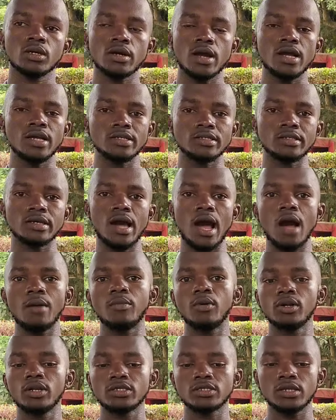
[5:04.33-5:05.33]
Guys,
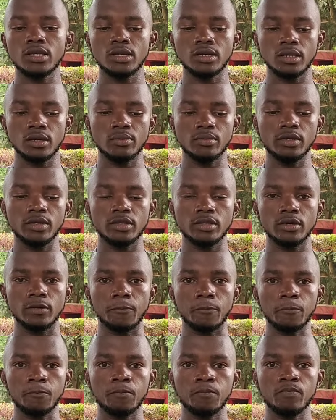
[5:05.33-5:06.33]
I'm always telling them the
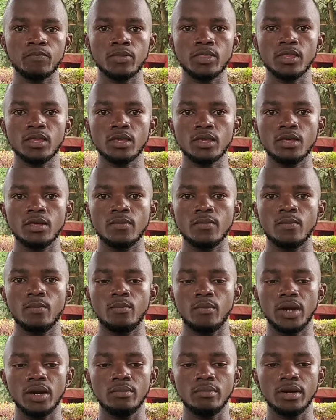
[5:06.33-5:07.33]
thing.
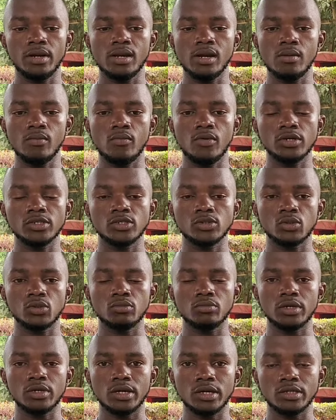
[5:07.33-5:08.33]
My madam once
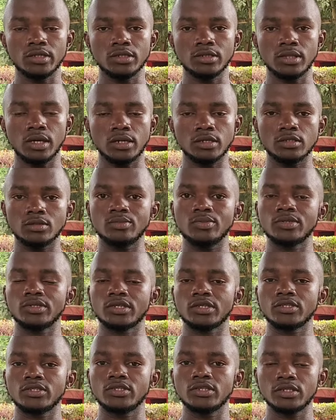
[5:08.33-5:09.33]
told me that is
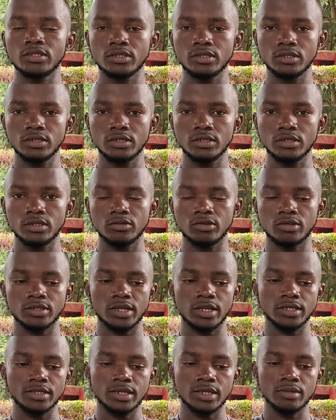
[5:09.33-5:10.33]
Princess Jane. She was
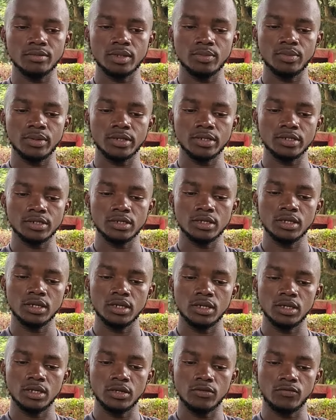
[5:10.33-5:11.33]
like telling me, please,
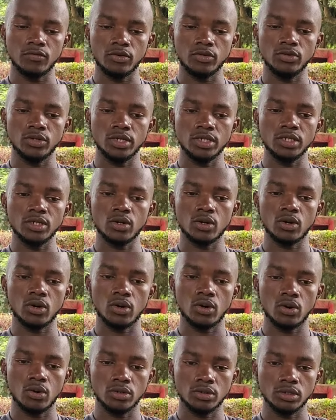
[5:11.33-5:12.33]
if you're joining
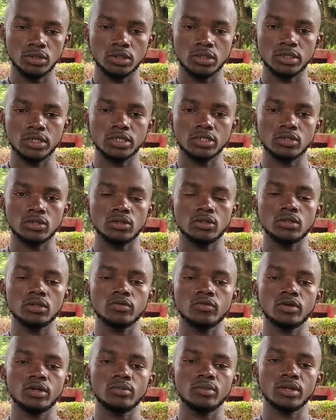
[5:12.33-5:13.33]
content creation or
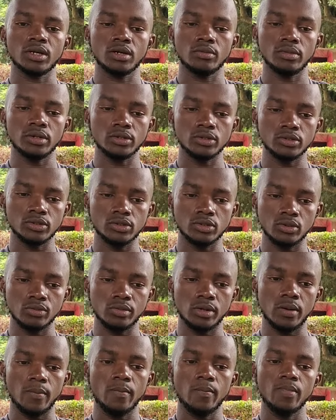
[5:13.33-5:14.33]
if you want to become a
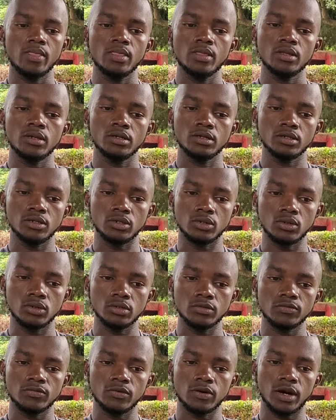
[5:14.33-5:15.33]
YouTuber,
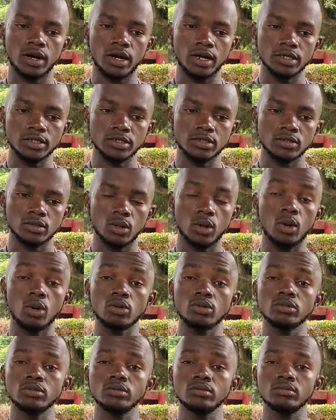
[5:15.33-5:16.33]
don't focus
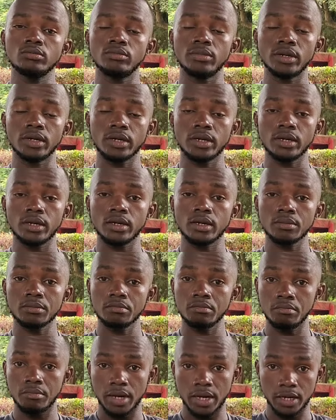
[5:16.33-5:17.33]
on
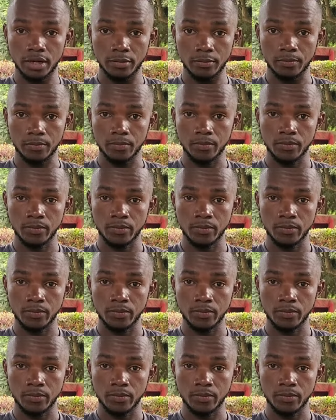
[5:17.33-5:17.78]
making money.